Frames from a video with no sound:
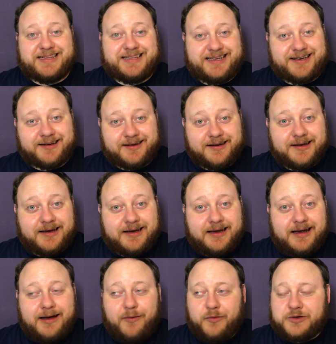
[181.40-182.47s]
didn't
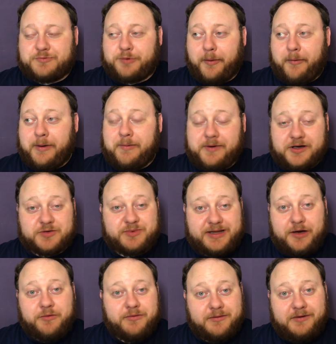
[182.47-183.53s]
was probably because we
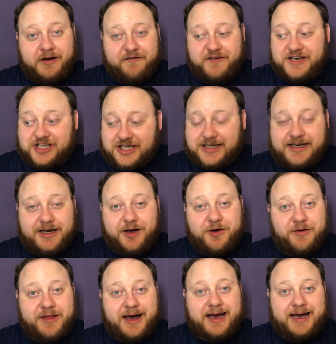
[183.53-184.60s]
don't officially
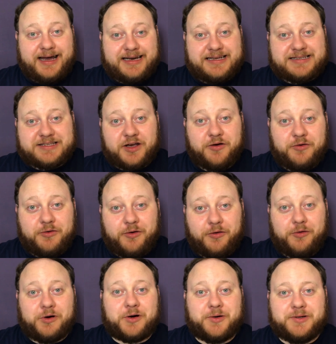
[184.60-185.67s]
know that, and it's so
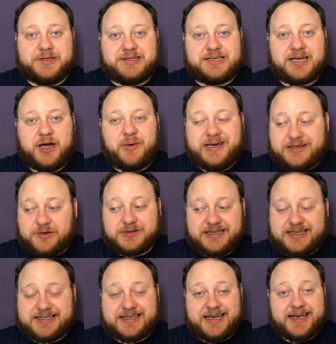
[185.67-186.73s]
awkward to go, he's
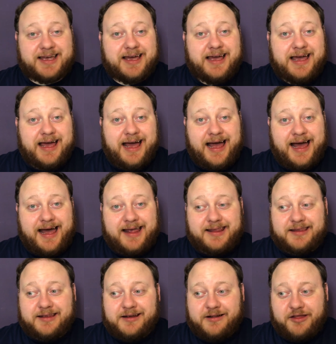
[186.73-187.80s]
autistic,
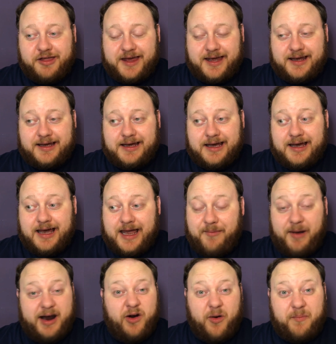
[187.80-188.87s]
and think, he
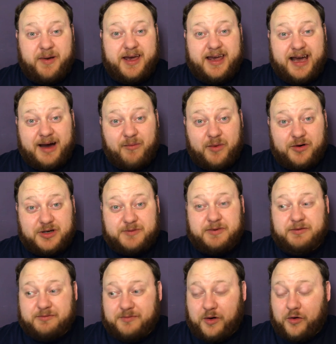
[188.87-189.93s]
might not be, and we'll just
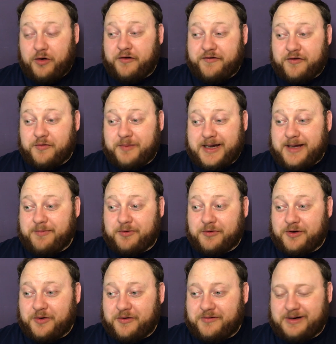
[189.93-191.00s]
be awful people
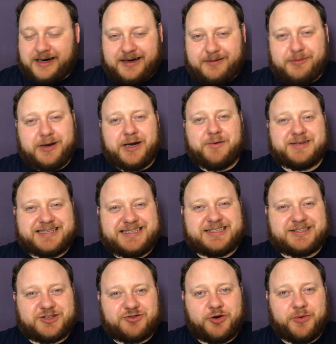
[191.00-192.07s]
who, like, I know this
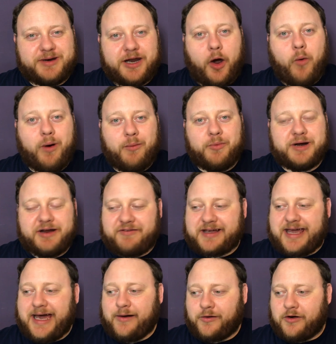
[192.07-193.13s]
isn't true and no one would ever
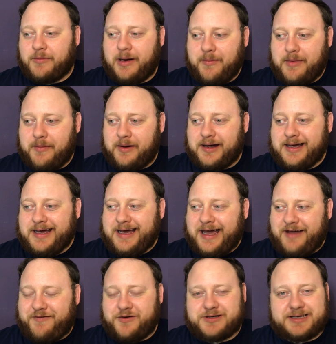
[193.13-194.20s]
care or remember, but
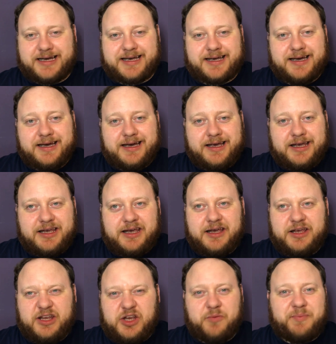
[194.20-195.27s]
it feels like
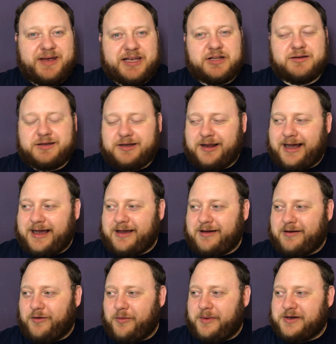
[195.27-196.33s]
you'd be in, like,
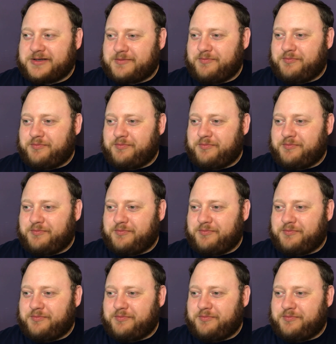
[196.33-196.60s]
almost